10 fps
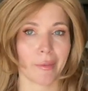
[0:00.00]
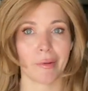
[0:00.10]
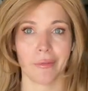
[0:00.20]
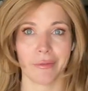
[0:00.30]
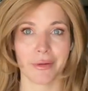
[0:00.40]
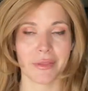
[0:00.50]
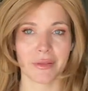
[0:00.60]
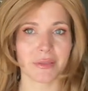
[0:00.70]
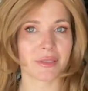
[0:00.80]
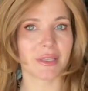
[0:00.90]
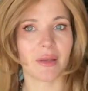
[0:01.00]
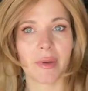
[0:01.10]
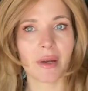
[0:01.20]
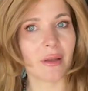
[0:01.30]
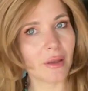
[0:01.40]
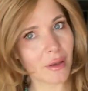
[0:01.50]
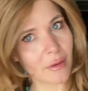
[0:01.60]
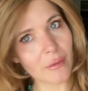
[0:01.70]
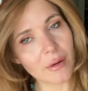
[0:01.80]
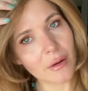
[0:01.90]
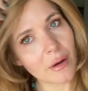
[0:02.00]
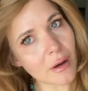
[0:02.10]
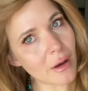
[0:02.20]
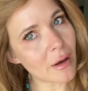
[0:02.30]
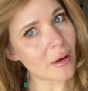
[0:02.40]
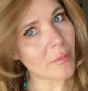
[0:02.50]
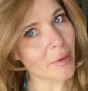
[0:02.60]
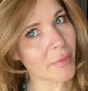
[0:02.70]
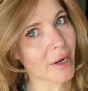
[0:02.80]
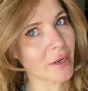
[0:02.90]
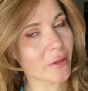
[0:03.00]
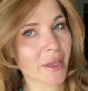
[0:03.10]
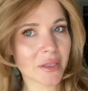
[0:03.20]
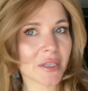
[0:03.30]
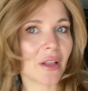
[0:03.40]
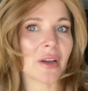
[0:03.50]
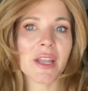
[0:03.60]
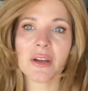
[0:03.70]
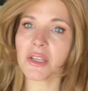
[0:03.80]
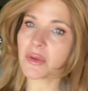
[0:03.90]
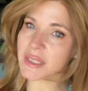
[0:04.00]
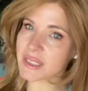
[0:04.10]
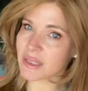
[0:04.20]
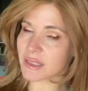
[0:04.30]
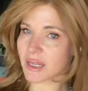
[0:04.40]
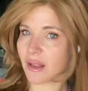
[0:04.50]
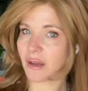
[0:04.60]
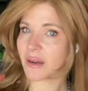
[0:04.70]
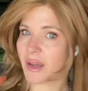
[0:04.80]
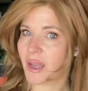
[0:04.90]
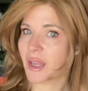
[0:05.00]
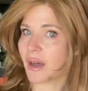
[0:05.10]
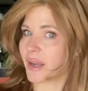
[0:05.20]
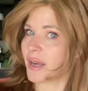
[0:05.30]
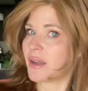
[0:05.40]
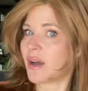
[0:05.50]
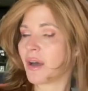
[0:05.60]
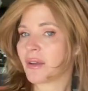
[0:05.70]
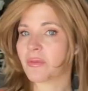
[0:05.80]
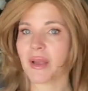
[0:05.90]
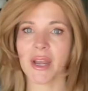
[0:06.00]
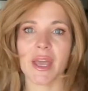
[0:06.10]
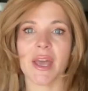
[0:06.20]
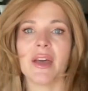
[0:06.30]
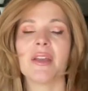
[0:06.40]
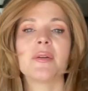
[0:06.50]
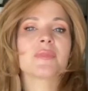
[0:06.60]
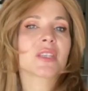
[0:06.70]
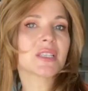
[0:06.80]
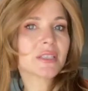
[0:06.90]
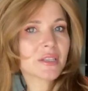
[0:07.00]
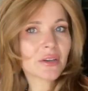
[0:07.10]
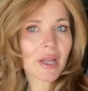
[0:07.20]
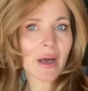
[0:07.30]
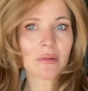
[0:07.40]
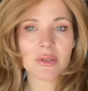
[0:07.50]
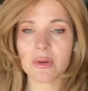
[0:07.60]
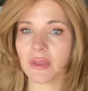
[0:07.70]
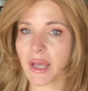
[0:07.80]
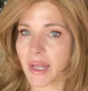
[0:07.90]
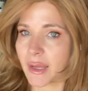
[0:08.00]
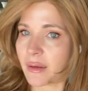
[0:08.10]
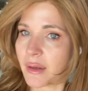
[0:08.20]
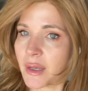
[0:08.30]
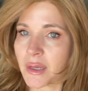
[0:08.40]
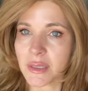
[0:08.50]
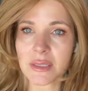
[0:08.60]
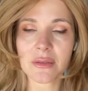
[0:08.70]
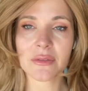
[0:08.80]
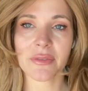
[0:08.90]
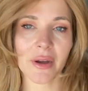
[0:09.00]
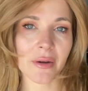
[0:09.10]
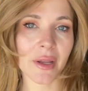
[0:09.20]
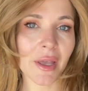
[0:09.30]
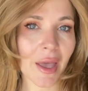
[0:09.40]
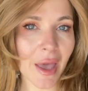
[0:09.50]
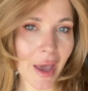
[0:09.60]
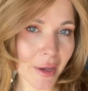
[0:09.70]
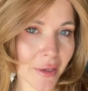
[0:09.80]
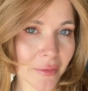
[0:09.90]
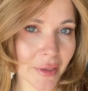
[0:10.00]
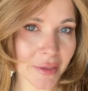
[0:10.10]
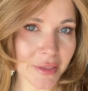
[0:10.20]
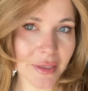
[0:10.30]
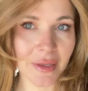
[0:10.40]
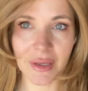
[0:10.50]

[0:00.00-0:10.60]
I don't have anything else to say about it. But I do like this color. Here you can see this color on a non-redhead. This is near outdoor lighting, so it's very accurate.